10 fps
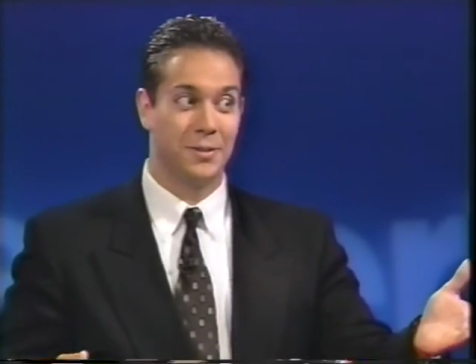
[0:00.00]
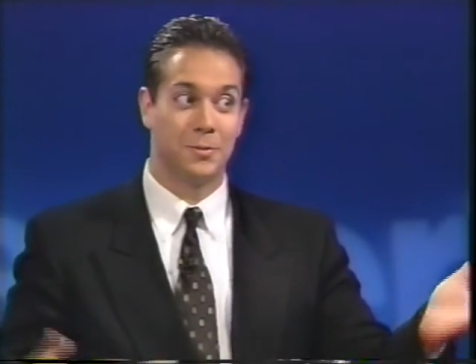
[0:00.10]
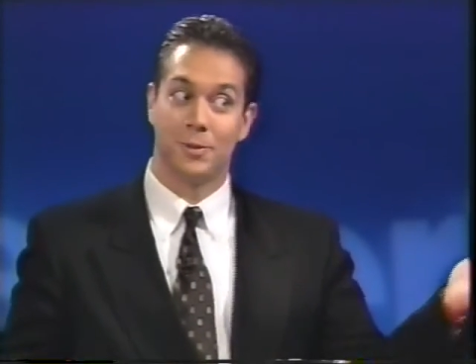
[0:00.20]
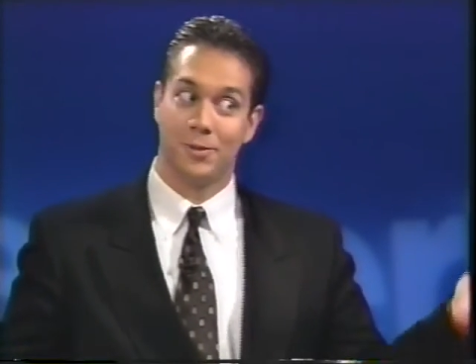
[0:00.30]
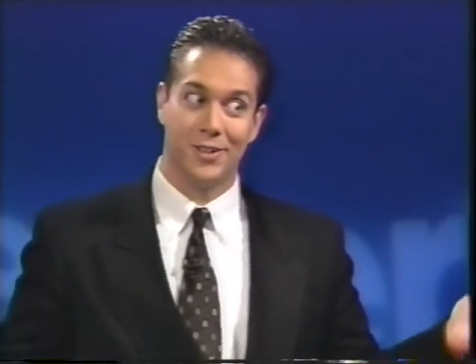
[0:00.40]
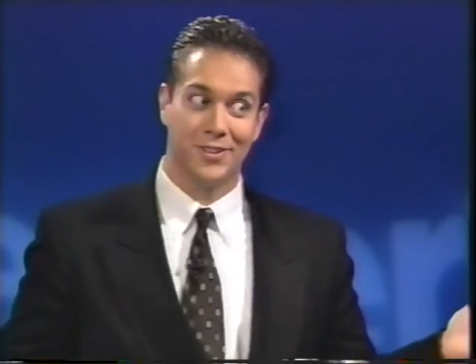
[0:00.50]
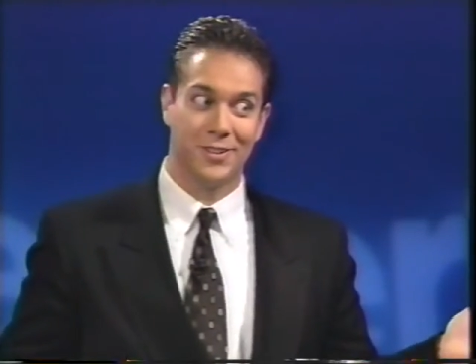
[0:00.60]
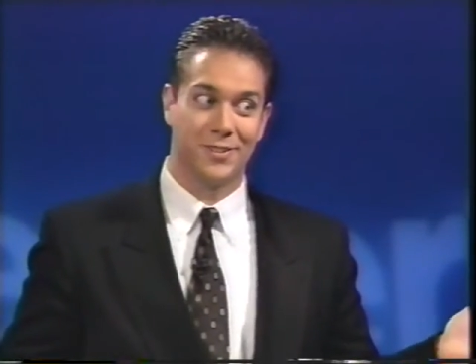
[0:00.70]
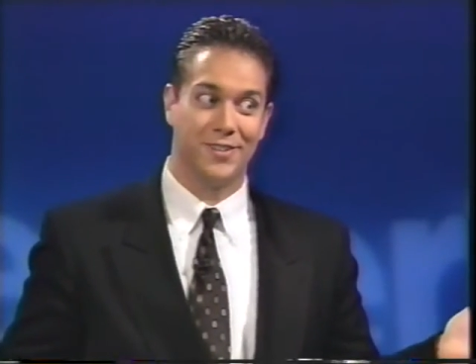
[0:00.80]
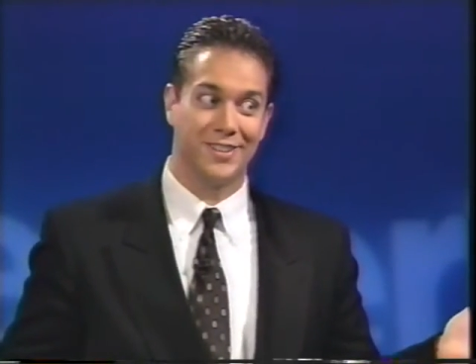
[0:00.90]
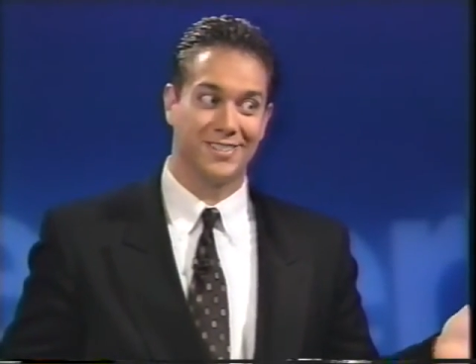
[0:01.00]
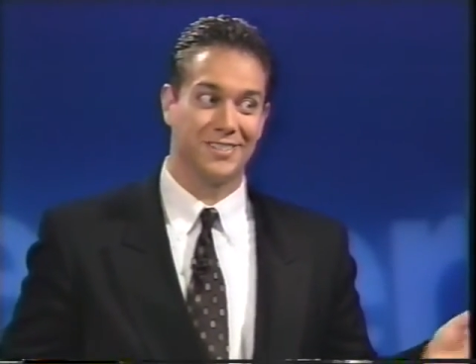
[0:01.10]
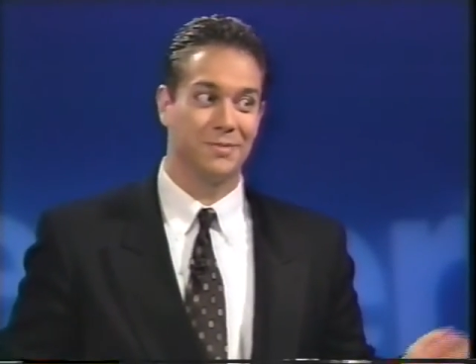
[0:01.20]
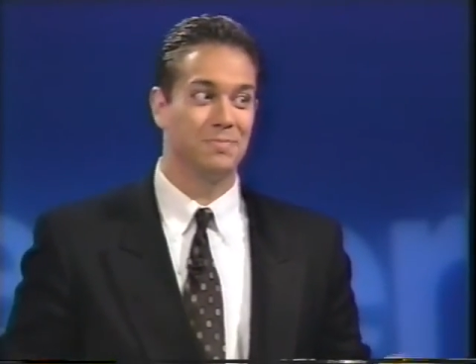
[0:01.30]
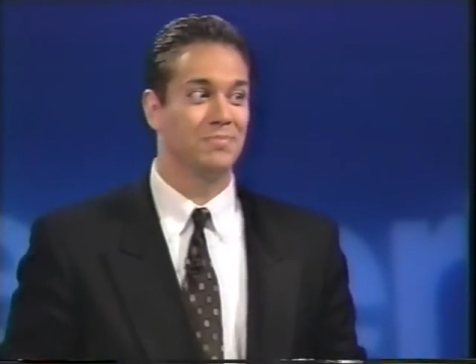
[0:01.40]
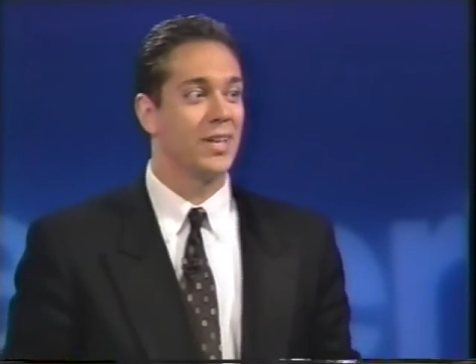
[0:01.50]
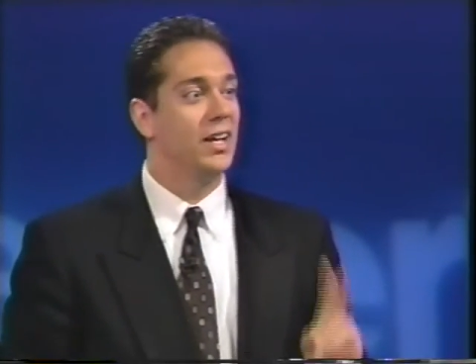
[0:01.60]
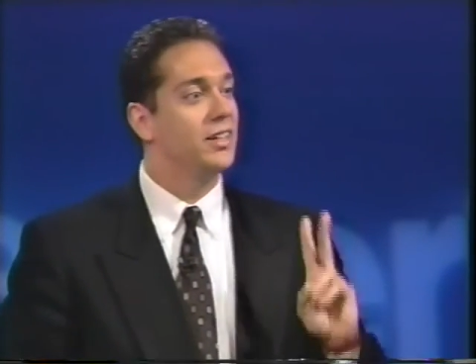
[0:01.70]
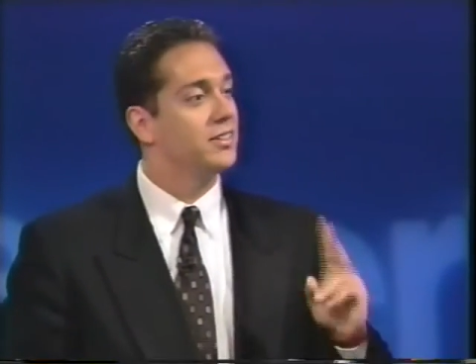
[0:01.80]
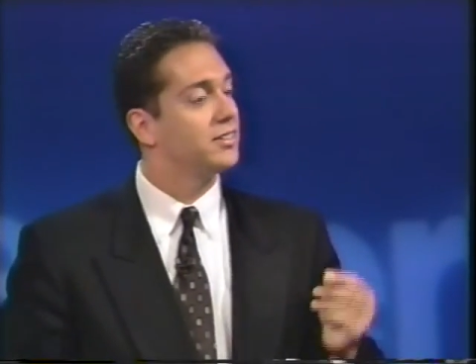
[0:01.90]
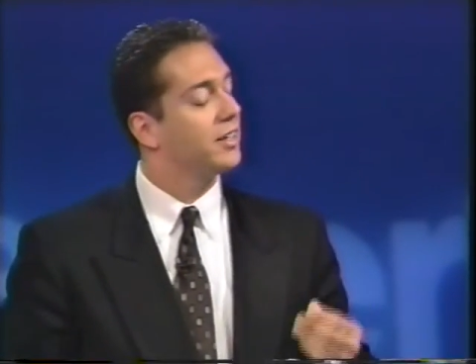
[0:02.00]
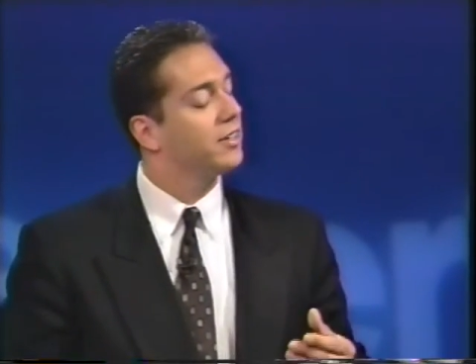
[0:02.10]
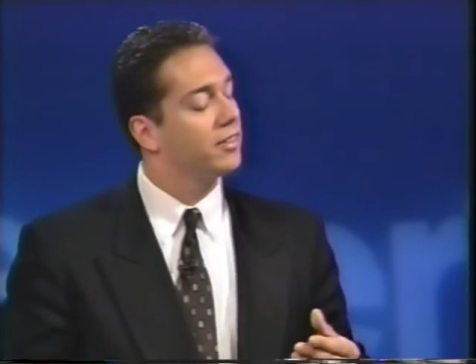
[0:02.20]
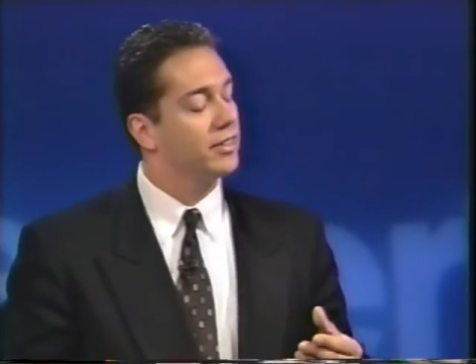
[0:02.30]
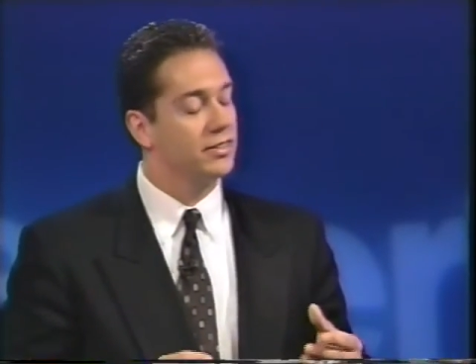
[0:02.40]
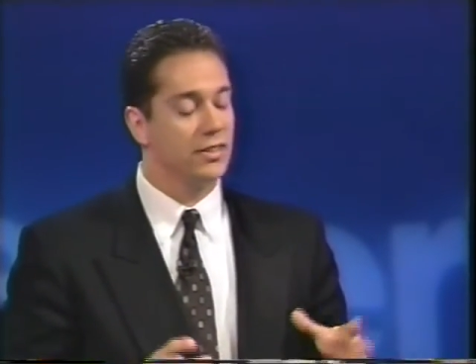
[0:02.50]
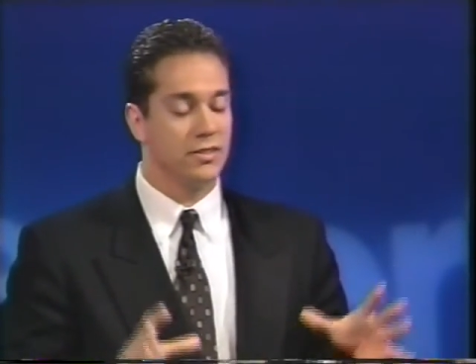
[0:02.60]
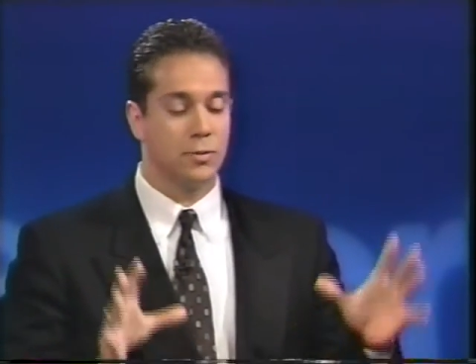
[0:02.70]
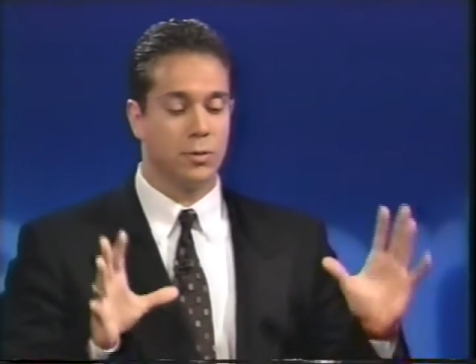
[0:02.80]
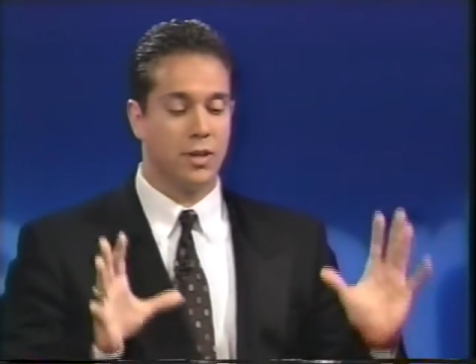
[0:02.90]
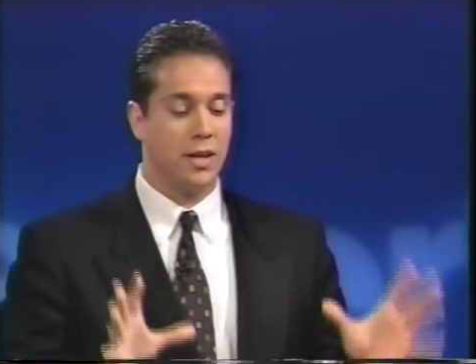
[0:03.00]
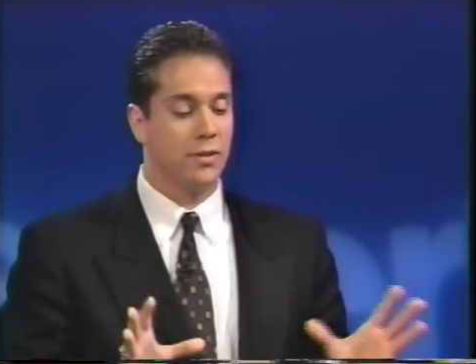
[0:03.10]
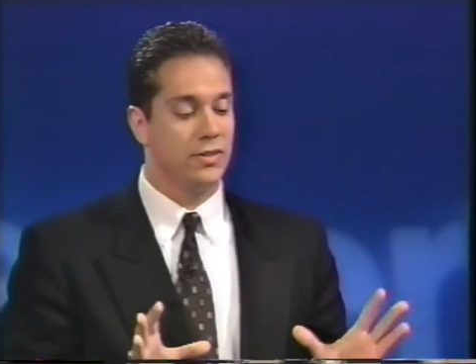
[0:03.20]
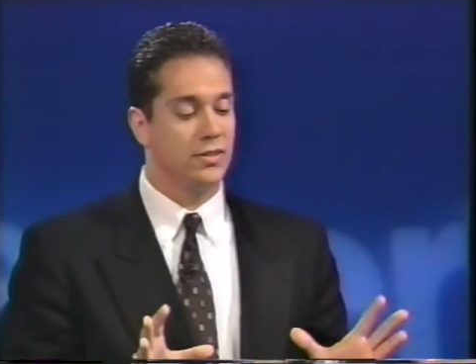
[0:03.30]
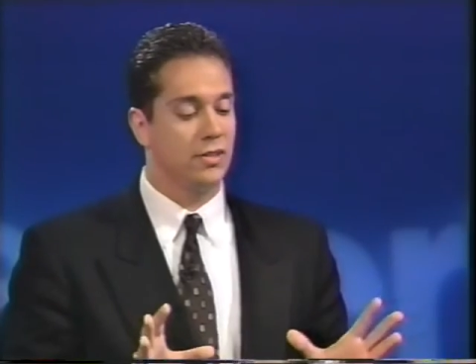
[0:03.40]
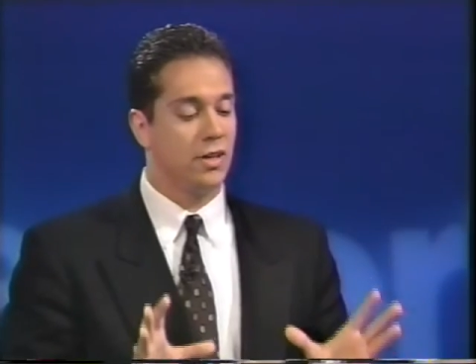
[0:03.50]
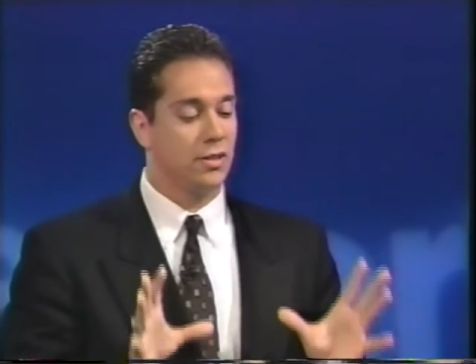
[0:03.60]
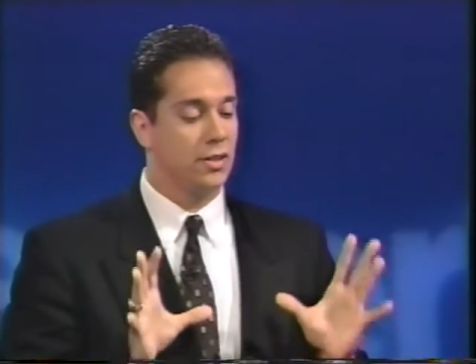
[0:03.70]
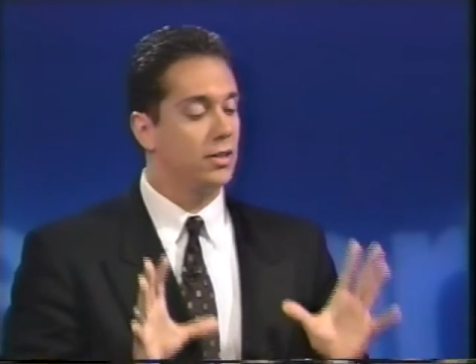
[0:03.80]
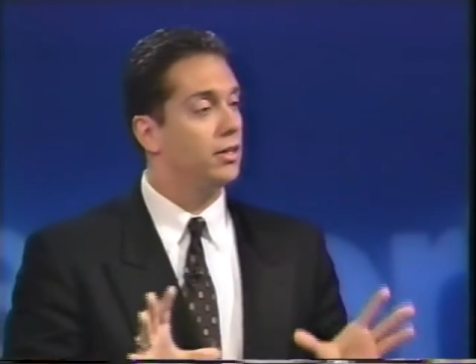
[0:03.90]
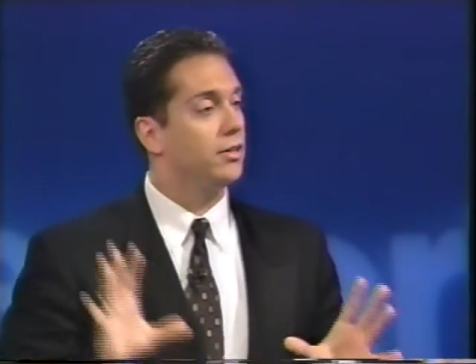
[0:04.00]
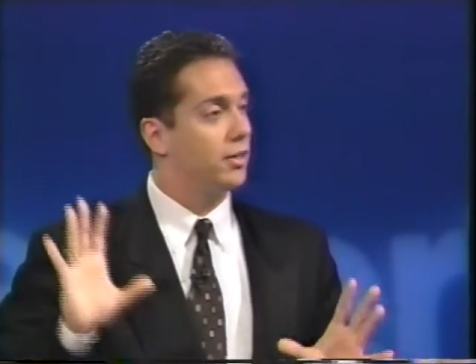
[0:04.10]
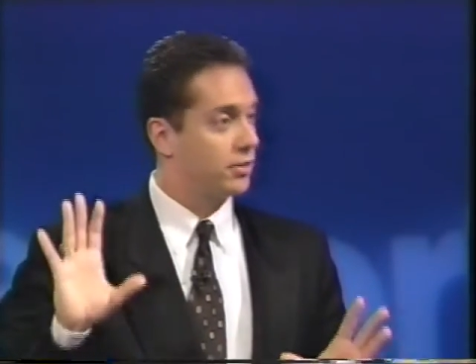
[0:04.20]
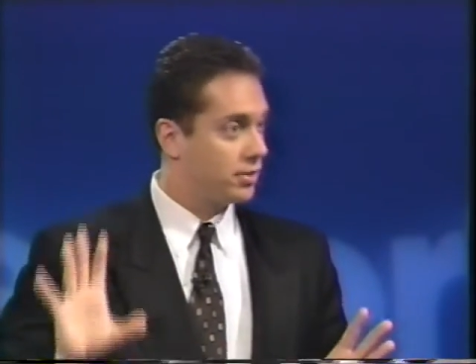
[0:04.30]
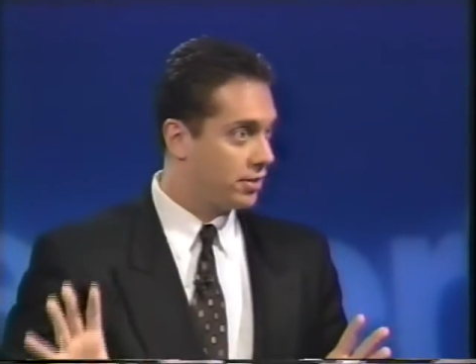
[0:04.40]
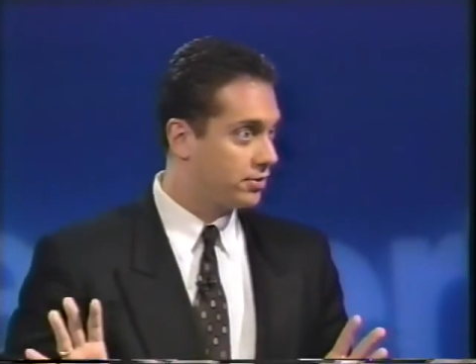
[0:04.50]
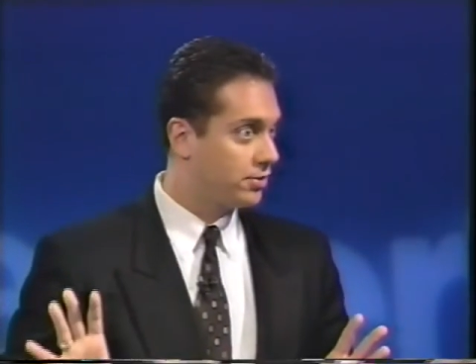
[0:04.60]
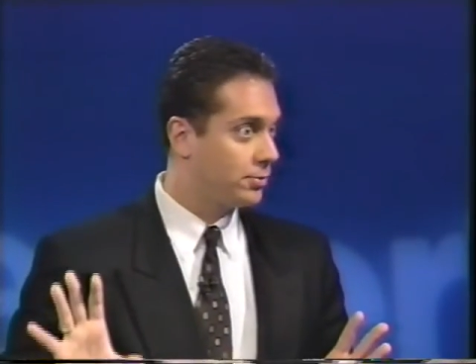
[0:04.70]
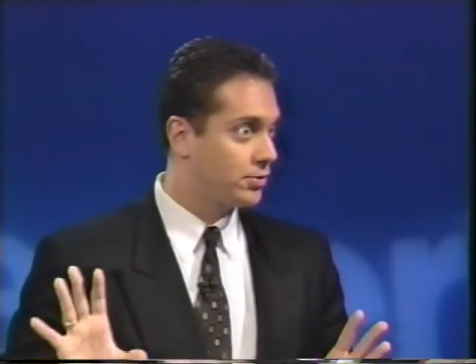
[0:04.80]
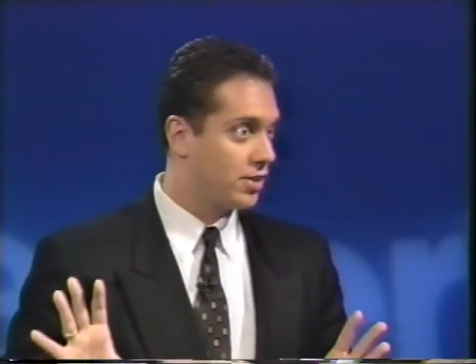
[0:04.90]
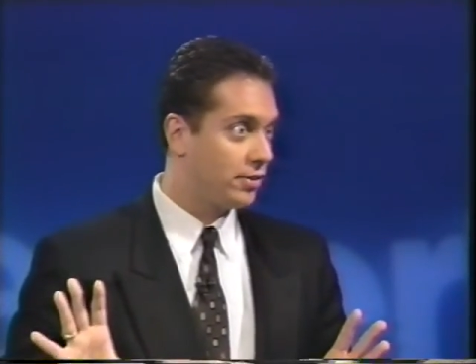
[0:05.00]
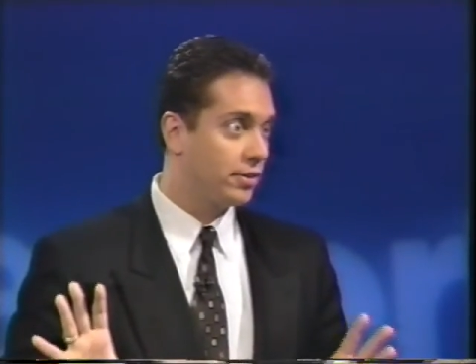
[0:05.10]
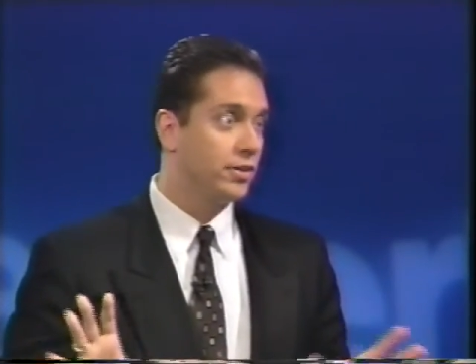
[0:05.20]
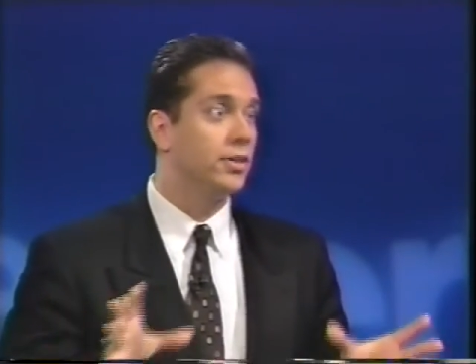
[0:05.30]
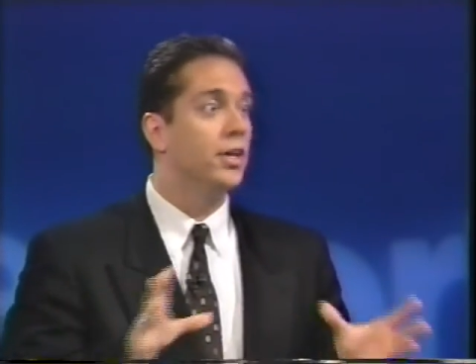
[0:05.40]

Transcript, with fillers: Rewrite your interfaces. Second thing it does, it will allow these our, our customers out there